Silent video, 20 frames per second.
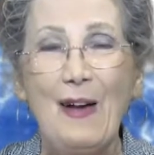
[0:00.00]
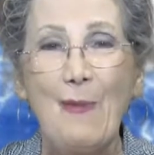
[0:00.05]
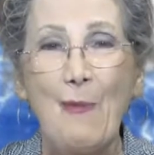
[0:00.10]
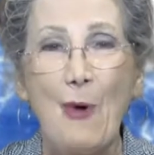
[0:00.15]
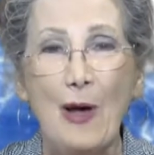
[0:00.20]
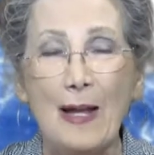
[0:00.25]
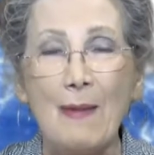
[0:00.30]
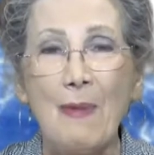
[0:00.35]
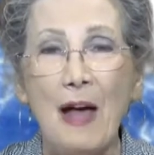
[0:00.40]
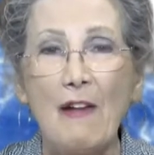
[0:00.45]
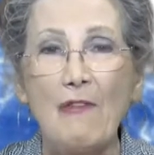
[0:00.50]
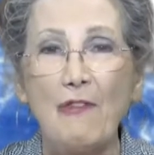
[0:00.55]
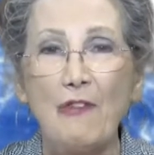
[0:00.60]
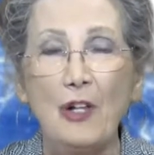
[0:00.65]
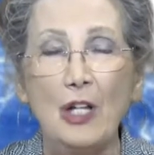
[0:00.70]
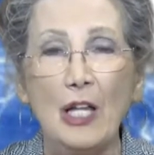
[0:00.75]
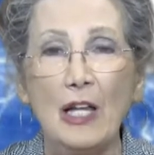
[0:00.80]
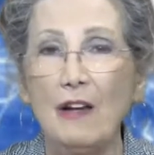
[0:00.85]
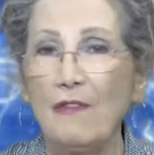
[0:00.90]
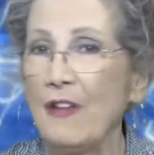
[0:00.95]
What am I
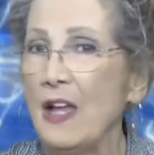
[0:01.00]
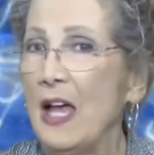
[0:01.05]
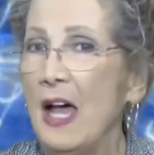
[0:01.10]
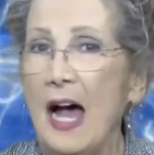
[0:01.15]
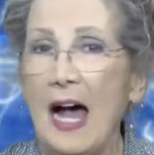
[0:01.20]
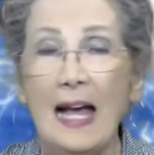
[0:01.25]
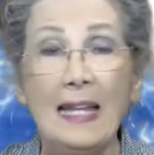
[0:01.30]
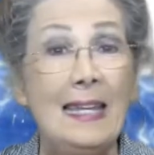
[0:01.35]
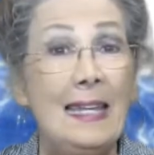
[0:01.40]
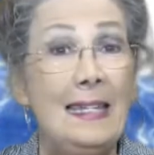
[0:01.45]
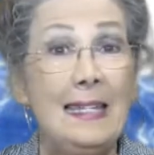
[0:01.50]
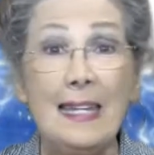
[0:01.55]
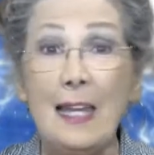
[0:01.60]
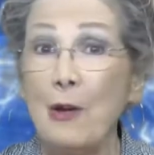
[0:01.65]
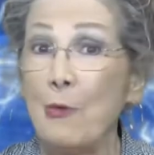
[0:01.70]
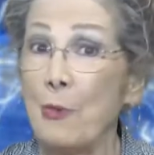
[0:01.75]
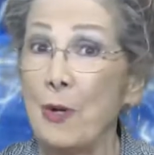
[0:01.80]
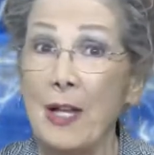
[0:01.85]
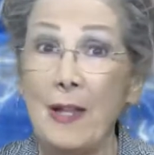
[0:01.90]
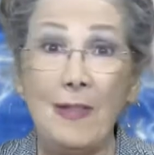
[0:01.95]
full of? I need to
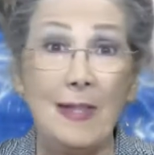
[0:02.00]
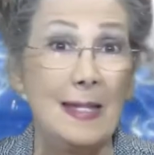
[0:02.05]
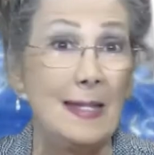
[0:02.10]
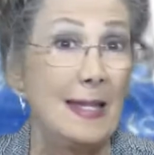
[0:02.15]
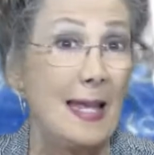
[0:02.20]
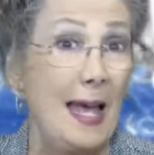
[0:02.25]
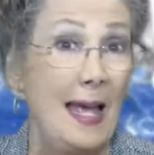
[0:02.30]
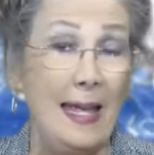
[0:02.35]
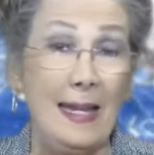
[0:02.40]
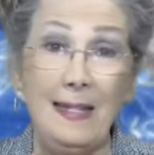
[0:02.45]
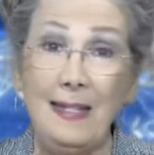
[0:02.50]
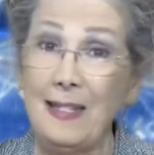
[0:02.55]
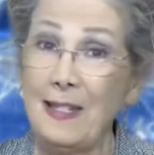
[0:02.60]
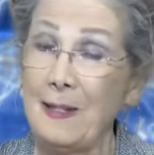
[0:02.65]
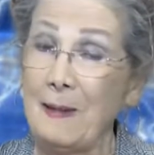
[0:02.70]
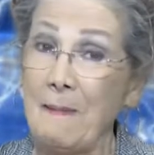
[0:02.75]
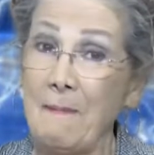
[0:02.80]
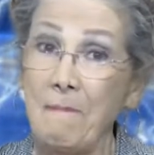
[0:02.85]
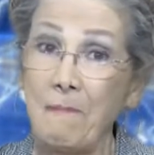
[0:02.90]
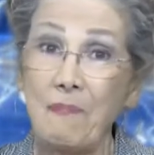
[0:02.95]
get rid of this hate.
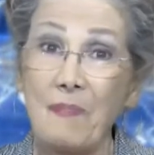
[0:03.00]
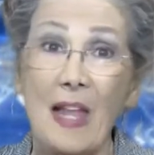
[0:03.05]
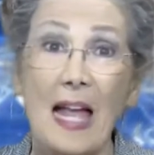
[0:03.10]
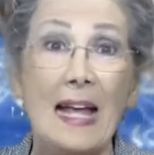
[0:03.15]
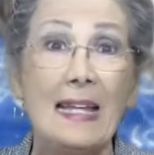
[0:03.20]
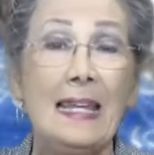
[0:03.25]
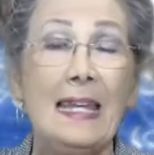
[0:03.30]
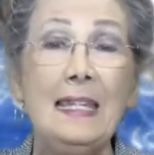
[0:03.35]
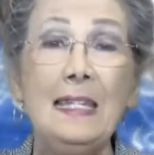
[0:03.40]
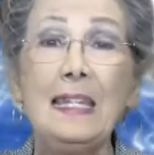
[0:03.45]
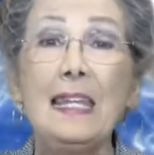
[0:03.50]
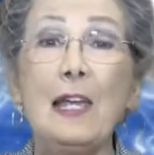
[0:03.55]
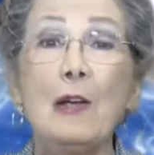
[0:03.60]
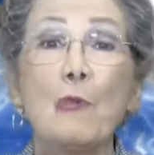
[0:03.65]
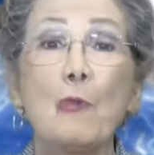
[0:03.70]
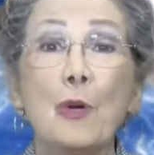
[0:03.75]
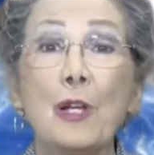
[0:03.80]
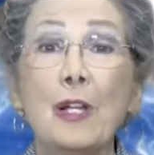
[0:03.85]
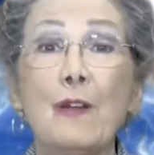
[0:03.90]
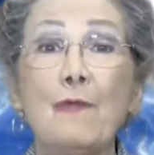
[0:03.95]
I need to
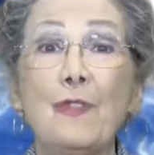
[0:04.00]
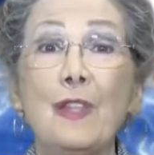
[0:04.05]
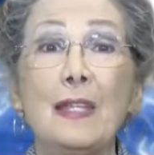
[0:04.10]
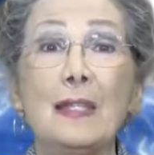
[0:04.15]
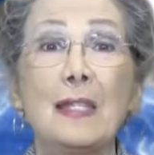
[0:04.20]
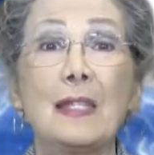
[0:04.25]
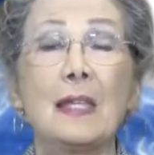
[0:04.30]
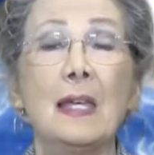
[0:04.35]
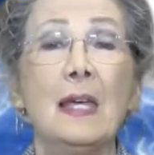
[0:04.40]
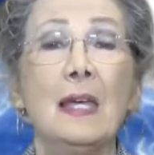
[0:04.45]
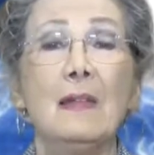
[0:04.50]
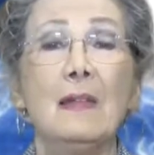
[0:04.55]
get rid of this.